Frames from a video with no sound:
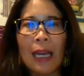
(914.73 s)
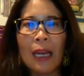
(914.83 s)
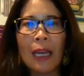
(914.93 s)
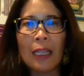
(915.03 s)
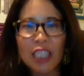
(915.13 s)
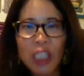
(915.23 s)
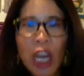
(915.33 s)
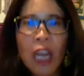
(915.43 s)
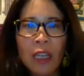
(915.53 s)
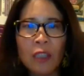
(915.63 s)

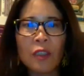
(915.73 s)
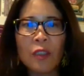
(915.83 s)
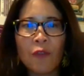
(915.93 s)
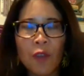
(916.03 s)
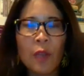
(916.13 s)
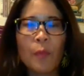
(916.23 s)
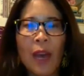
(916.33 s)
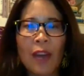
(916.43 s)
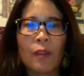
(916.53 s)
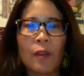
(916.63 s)
change for the
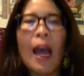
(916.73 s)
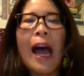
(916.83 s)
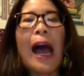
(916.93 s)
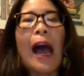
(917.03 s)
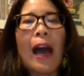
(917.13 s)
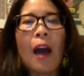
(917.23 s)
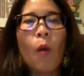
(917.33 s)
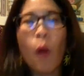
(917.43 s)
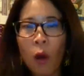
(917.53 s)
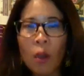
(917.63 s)
better how
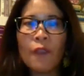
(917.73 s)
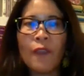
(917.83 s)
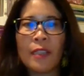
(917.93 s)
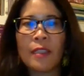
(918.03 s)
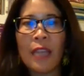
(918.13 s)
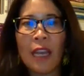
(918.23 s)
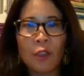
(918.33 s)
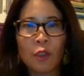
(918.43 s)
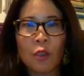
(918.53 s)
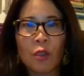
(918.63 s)
all of us
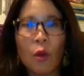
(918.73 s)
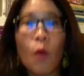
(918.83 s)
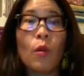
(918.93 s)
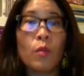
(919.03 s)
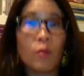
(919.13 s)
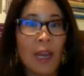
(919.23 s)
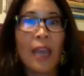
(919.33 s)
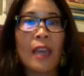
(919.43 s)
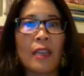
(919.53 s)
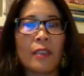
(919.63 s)
enter older
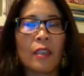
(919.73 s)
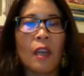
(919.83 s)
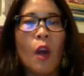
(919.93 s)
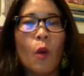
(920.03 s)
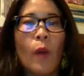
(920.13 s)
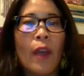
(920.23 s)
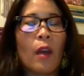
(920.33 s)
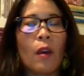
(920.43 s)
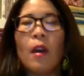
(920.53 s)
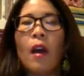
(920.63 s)
age, where
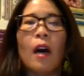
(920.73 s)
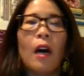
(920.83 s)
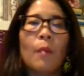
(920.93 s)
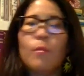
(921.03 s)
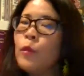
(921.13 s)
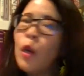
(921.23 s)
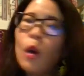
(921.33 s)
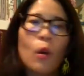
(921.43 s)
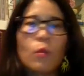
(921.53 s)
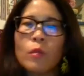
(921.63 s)

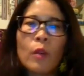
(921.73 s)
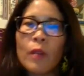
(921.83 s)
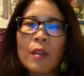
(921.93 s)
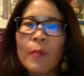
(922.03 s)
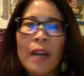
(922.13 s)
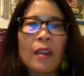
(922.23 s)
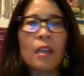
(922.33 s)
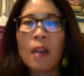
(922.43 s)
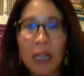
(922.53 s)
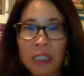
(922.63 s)
no doubt about it,
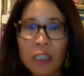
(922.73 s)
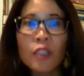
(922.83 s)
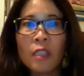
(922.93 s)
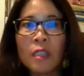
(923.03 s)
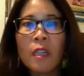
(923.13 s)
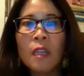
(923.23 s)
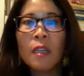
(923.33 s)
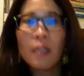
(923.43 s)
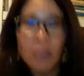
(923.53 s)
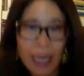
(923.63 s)
cognition
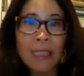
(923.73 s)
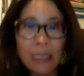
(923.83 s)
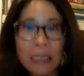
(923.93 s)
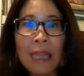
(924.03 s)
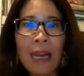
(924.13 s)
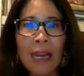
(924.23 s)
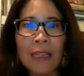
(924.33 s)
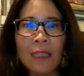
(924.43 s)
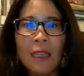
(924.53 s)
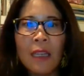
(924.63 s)
can decline
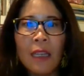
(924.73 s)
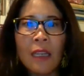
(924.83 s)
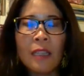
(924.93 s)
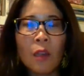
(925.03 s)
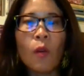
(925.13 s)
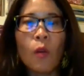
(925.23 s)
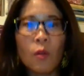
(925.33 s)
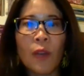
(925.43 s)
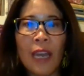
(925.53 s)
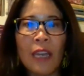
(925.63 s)
in older
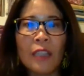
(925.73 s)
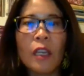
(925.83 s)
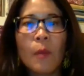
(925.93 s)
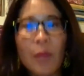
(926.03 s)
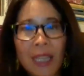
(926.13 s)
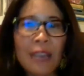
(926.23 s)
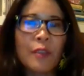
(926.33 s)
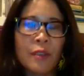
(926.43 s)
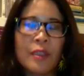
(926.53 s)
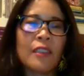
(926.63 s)
age, but
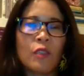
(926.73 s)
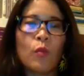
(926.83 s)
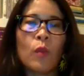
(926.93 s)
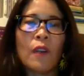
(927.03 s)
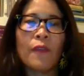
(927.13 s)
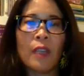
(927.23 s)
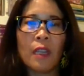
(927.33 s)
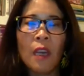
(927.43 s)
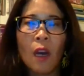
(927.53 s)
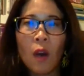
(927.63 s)
exercise is one of the
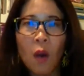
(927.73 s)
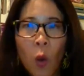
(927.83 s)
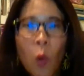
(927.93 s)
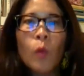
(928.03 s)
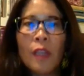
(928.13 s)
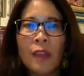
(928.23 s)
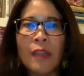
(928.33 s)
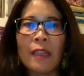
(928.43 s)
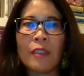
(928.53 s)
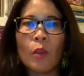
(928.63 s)
only things
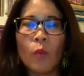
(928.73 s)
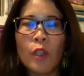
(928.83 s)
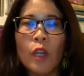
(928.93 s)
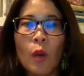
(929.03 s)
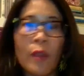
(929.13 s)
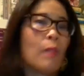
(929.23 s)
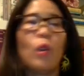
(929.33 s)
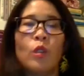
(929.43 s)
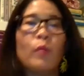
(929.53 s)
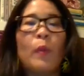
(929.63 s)
that we know that most
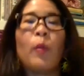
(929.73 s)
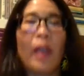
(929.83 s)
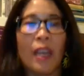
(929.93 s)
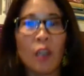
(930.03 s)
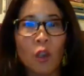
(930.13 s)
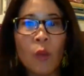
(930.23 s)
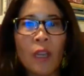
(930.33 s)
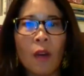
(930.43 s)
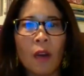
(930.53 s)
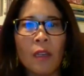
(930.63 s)
people can agree
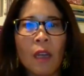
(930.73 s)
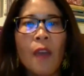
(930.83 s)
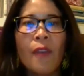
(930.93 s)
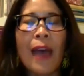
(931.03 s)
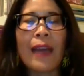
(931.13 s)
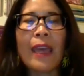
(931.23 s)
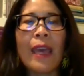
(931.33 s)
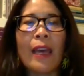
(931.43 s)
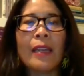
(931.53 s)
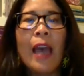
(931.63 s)
on that can
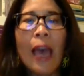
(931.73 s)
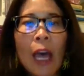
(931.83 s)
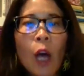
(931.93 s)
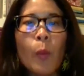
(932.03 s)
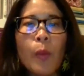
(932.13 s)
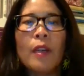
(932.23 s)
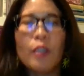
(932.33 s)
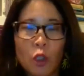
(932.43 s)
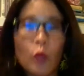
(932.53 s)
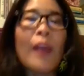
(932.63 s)
help
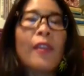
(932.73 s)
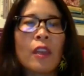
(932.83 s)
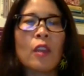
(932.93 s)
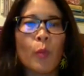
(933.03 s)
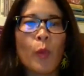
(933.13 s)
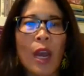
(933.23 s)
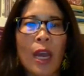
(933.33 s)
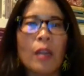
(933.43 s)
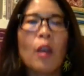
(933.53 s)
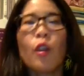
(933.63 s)
strengthen the brain
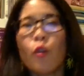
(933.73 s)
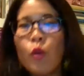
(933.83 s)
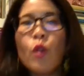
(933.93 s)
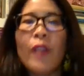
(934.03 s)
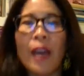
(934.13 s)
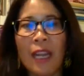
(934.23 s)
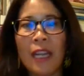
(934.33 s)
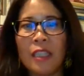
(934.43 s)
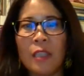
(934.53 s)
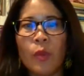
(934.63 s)
through that aging
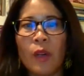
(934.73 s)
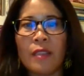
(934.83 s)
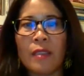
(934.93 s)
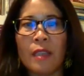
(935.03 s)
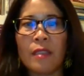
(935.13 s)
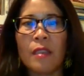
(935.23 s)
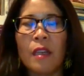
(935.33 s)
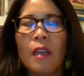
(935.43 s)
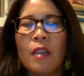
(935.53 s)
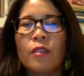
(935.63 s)
process.
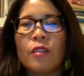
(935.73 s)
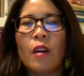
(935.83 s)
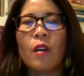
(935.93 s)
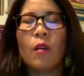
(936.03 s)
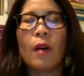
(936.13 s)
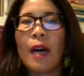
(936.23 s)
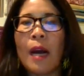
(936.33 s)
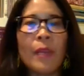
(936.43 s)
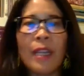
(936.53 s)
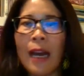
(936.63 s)
So, I mean,
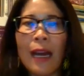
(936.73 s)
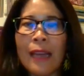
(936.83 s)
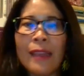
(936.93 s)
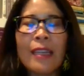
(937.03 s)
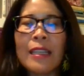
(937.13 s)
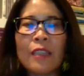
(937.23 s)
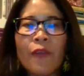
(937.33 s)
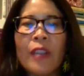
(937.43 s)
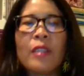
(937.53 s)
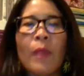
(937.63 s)
I think it's
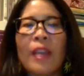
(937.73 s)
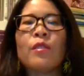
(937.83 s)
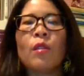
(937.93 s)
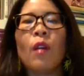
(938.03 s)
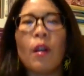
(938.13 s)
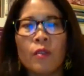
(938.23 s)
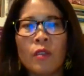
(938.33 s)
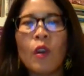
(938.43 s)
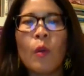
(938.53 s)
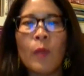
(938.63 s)
fundamental on so
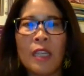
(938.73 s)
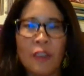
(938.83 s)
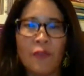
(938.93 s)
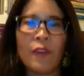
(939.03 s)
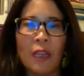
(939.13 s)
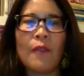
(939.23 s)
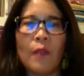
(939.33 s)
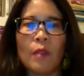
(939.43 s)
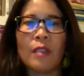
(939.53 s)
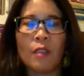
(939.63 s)
many different levels. And
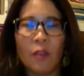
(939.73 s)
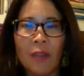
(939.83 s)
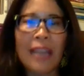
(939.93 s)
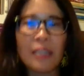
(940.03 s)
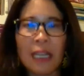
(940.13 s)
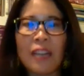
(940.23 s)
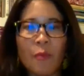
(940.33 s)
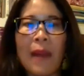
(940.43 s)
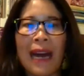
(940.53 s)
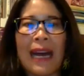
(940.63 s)
so that's kind of
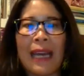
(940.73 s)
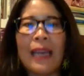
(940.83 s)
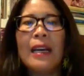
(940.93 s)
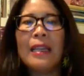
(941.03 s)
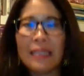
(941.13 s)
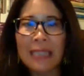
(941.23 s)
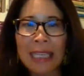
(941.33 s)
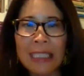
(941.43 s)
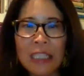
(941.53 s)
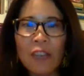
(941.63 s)
my
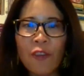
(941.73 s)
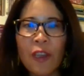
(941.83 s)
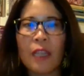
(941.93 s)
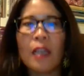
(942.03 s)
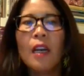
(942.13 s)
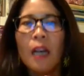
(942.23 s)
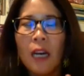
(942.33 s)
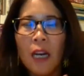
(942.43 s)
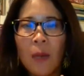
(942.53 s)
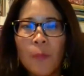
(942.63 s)
scientific
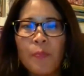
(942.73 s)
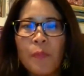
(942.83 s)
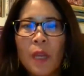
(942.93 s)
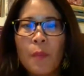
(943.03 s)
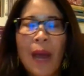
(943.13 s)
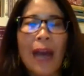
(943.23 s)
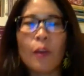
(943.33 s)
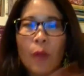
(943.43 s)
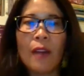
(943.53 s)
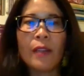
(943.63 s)
background.
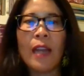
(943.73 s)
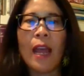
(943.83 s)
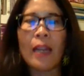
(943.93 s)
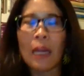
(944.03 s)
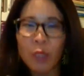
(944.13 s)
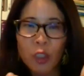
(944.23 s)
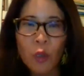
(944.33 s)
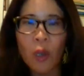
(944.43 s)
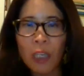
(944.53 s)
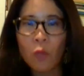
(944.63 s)
And I'm starting
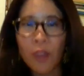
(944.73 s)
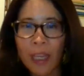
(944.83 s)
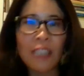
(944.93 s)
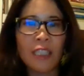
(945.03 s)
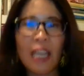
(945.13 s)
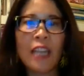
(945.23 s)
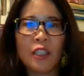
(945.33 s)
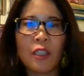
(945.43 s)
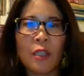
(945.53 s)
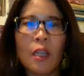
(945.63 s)
with the education
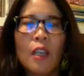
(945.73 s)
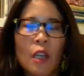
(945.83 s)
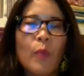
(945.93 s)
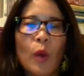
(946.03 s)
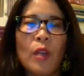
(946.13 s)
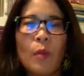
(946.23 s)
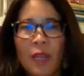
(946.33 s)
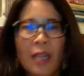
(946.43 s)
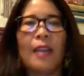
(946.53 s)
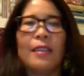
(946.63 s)
component
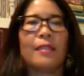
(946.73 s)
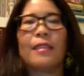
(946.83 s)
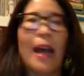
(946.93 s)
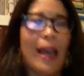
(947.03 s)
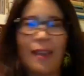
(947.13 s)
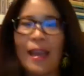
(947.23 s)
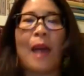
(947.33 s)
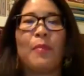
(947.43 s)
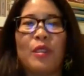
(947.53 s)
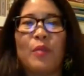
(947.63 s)
because I happen to
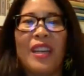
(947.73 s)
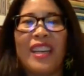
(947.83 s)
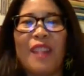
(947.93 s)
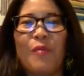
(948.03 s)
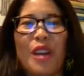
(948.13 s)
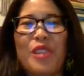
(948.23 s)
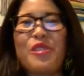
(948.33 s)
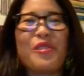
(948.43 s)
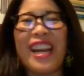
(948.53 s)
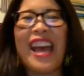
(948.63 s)
be at NYU and I
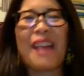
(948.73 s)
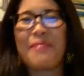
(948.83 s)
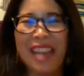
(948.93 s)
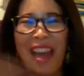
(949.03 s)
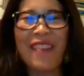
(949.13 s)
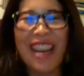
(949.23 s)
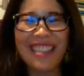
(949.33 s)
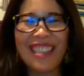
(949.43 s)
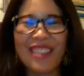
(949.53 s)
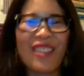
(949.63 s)
happen to have access to
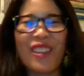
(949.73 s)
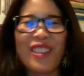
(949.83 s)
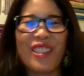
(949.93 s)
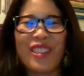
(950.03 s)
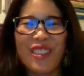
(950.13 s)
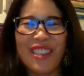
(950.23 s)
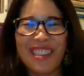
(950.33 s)
all these students.